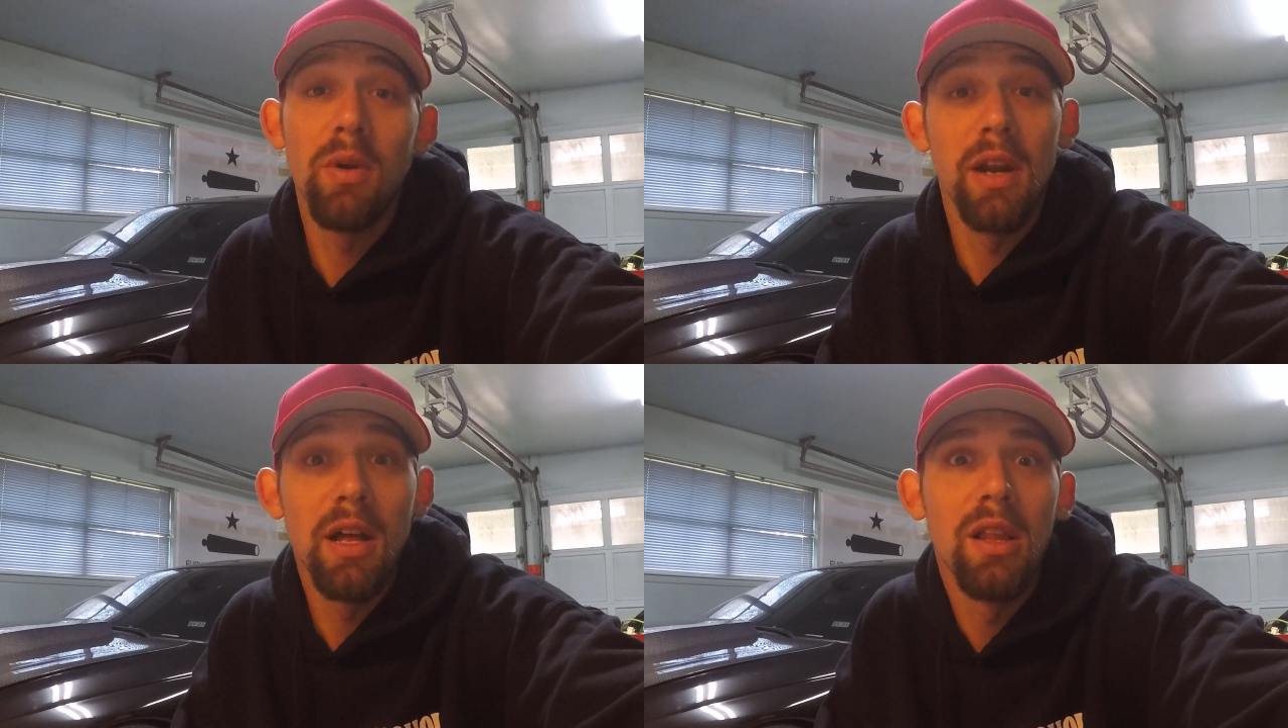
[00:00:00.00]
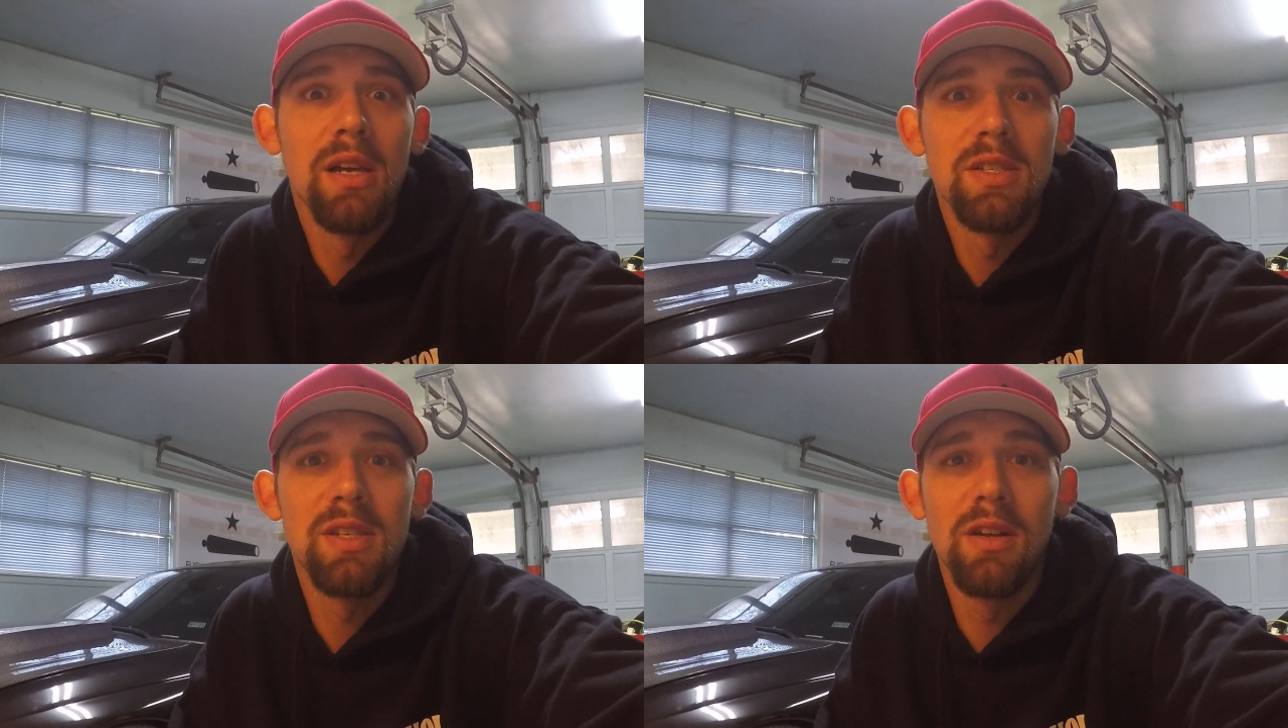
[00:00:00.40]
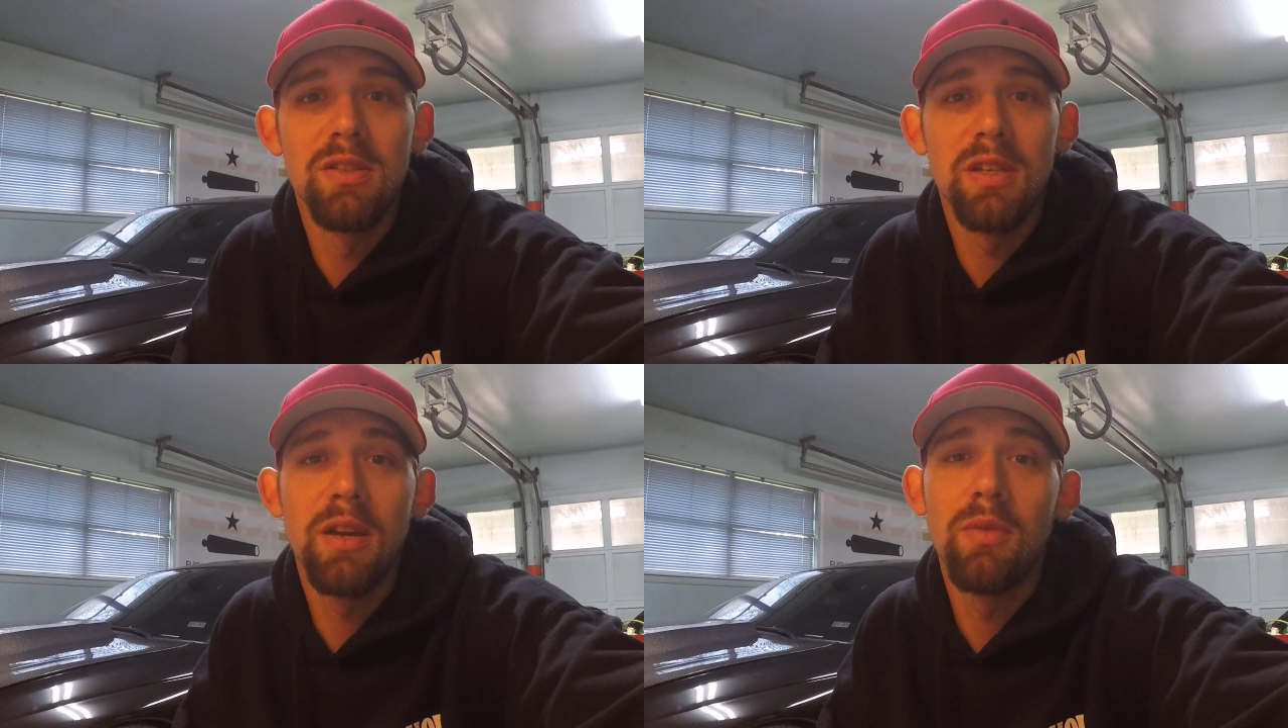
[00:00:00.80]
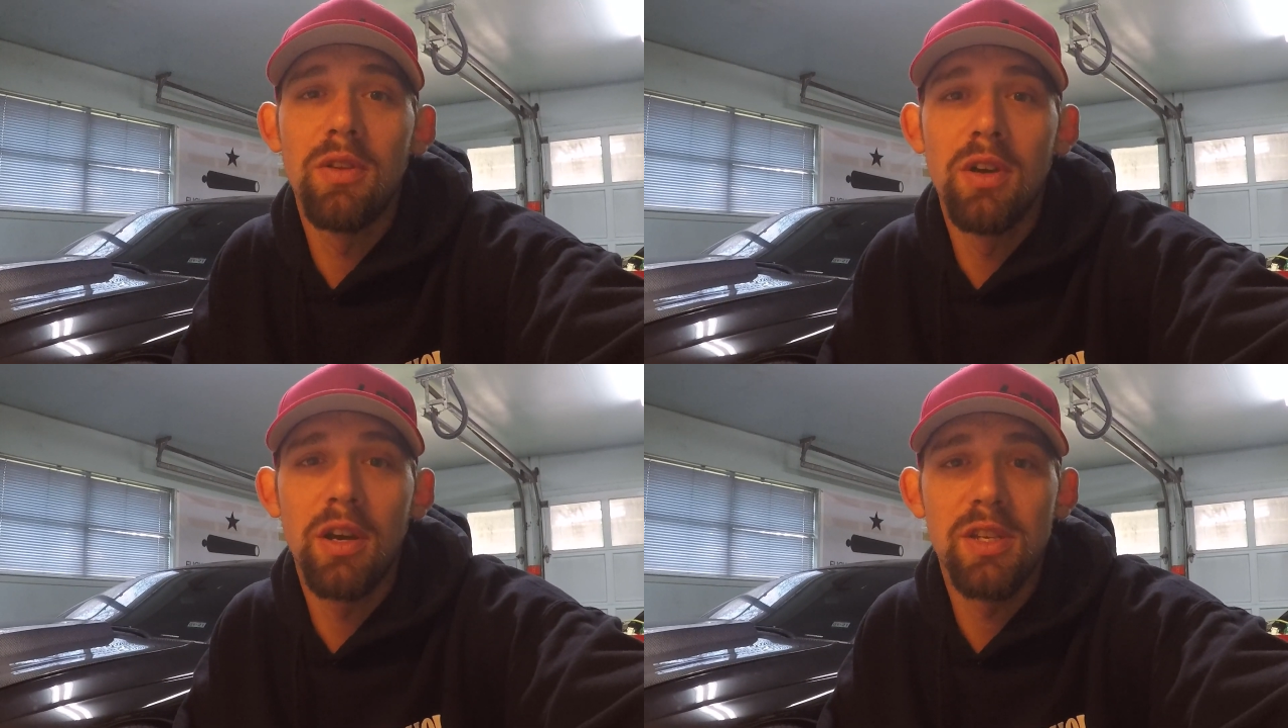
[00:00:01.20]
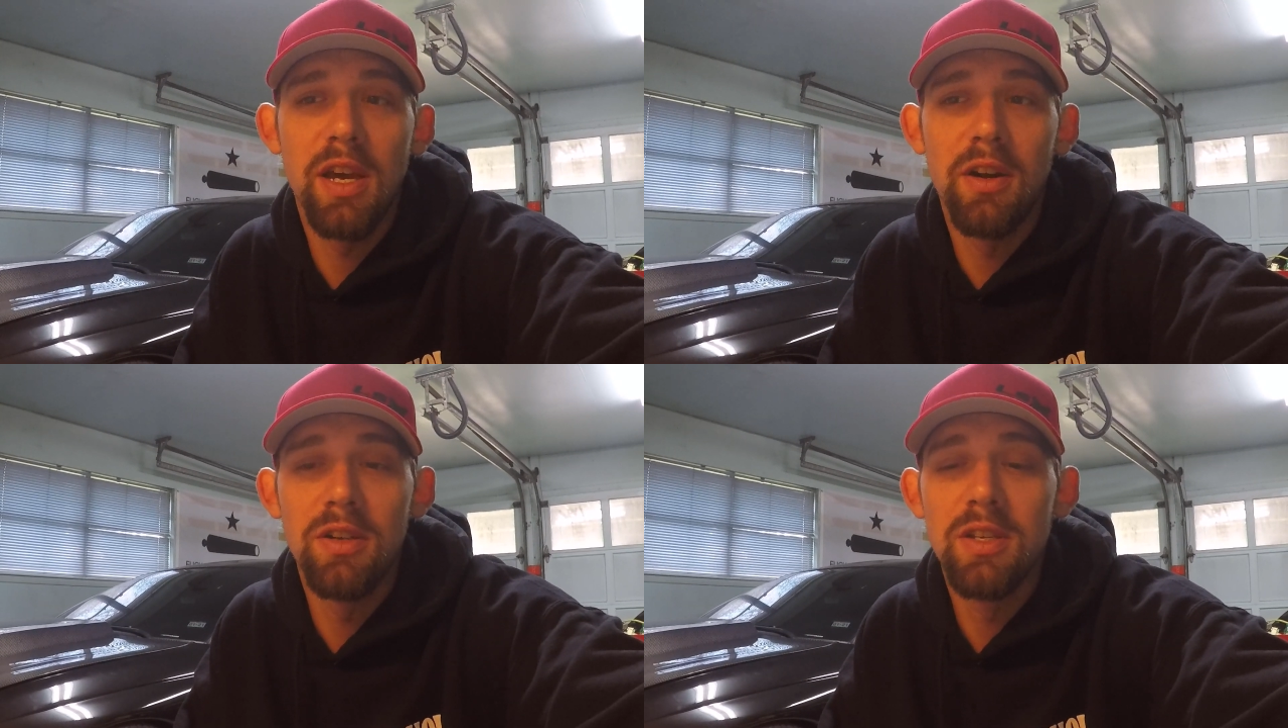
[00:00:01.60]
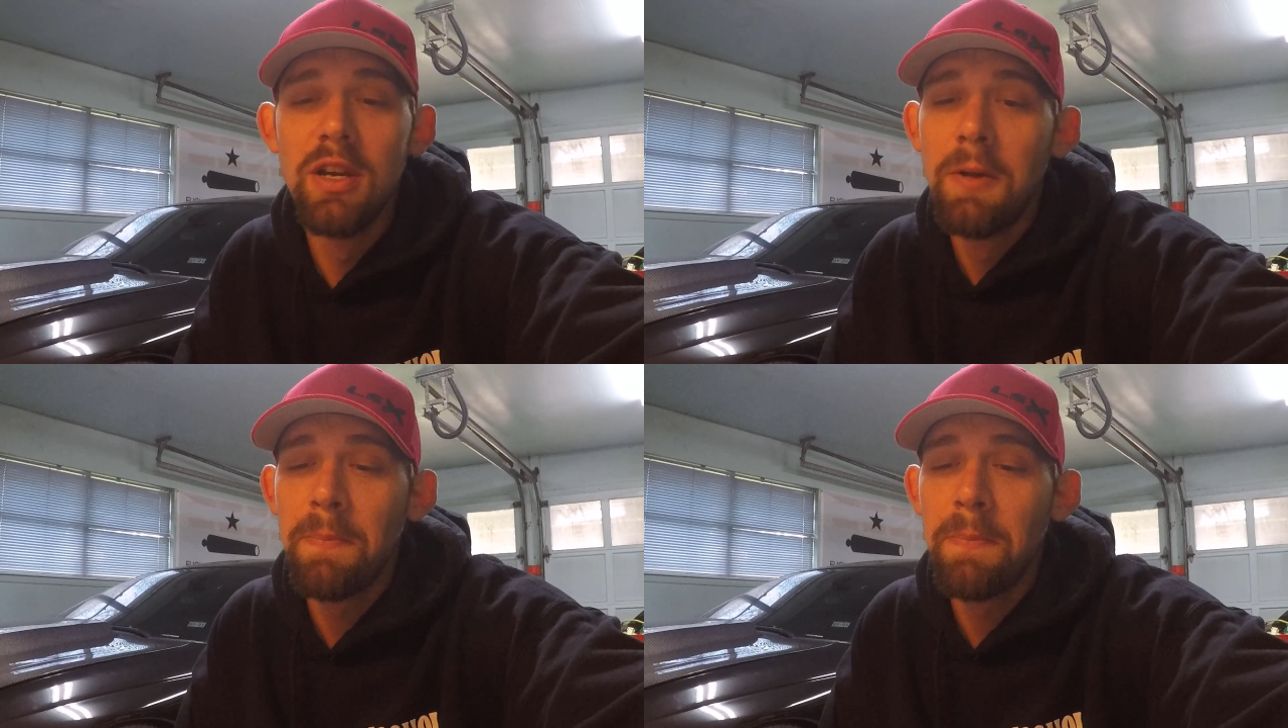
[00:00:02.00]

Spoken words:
what an LS sounds like with Kooks headers,